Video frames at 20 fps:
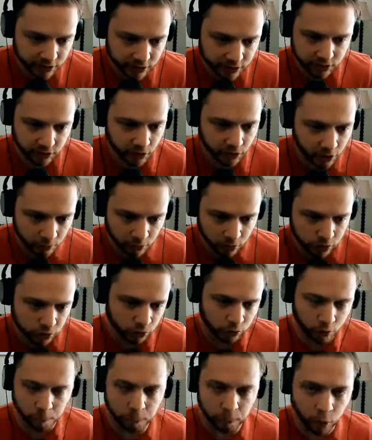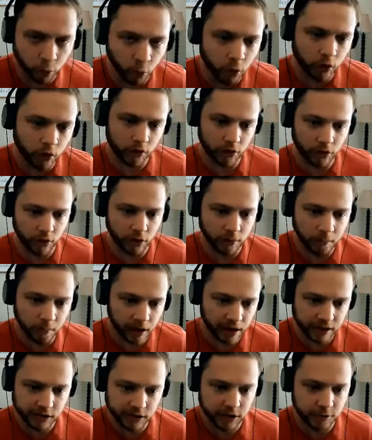to almost report on
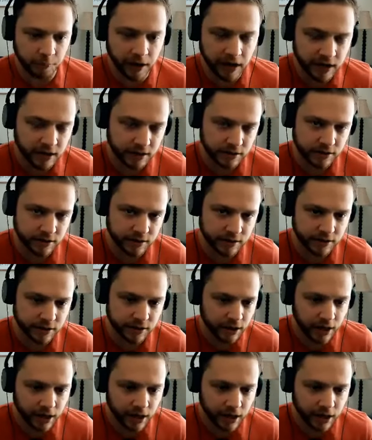my space.